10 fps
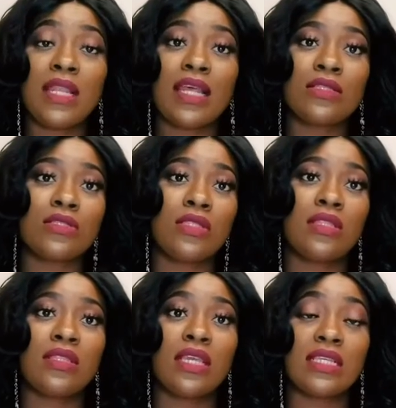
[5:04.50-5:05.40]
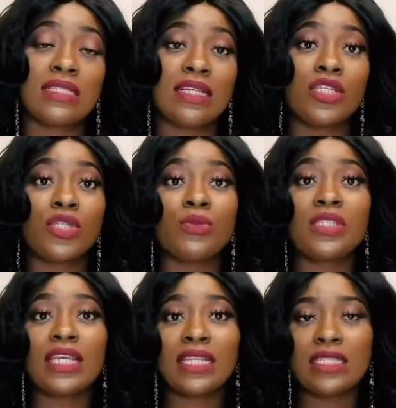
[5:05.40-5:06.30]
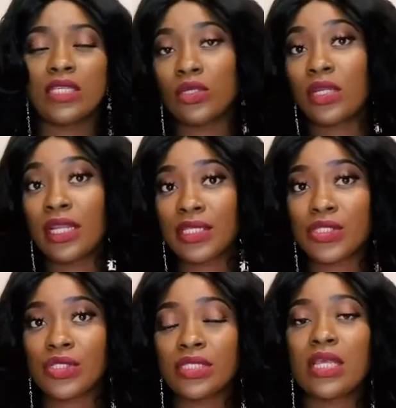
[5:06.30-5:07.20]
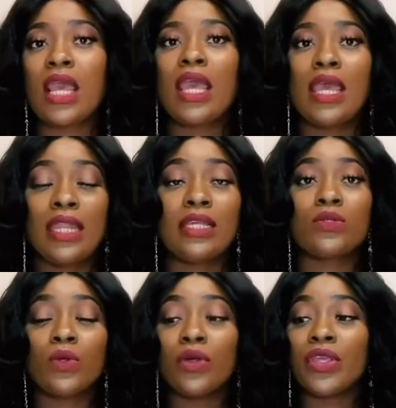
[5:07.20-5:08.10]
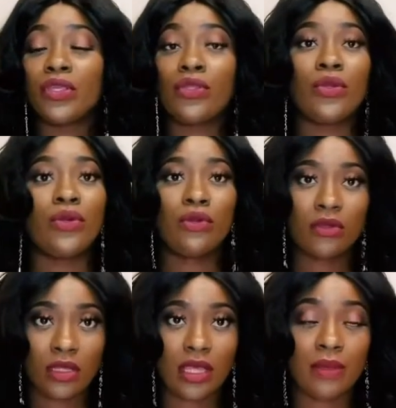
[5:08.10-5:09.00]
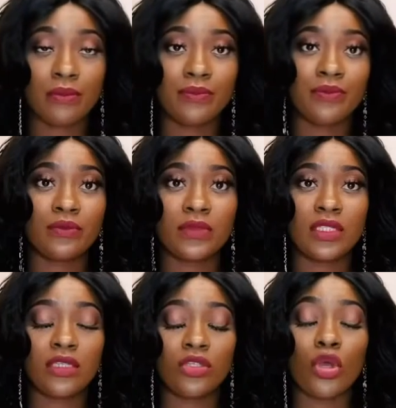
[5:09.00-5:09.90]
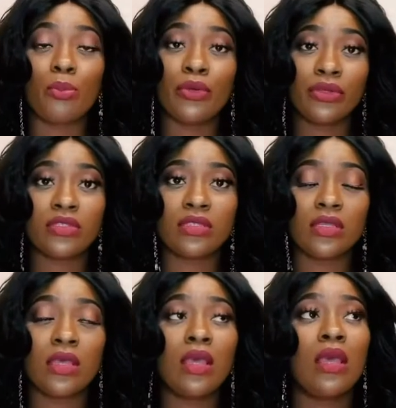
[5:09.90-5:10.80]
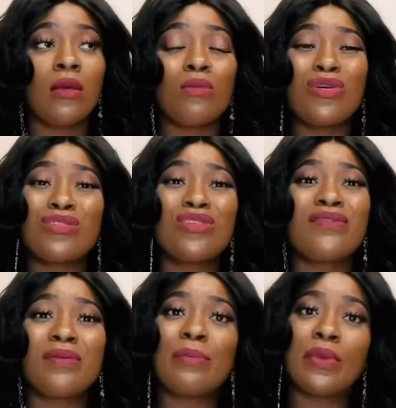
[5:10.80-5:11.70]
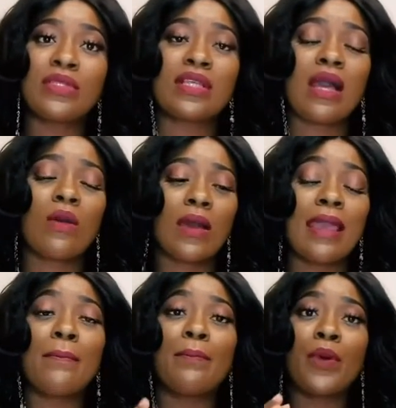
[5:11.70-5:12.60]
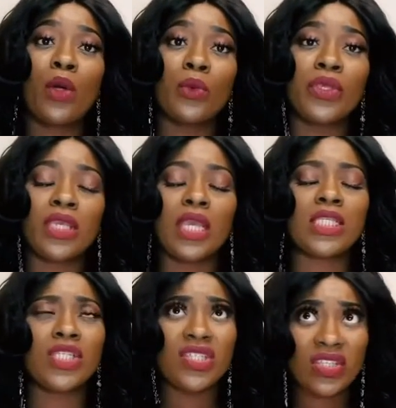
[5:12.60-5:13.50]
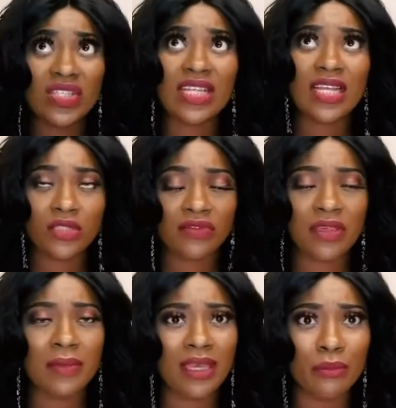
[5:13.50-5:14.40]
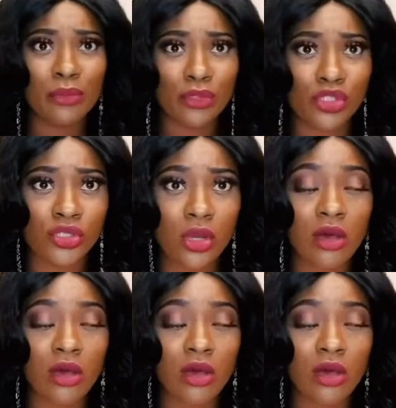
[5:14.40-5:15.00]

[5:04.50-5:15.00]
to things that you would get in your lectures and as well in your books. Most of the books are quite bulky, and just the sight of them can put you off.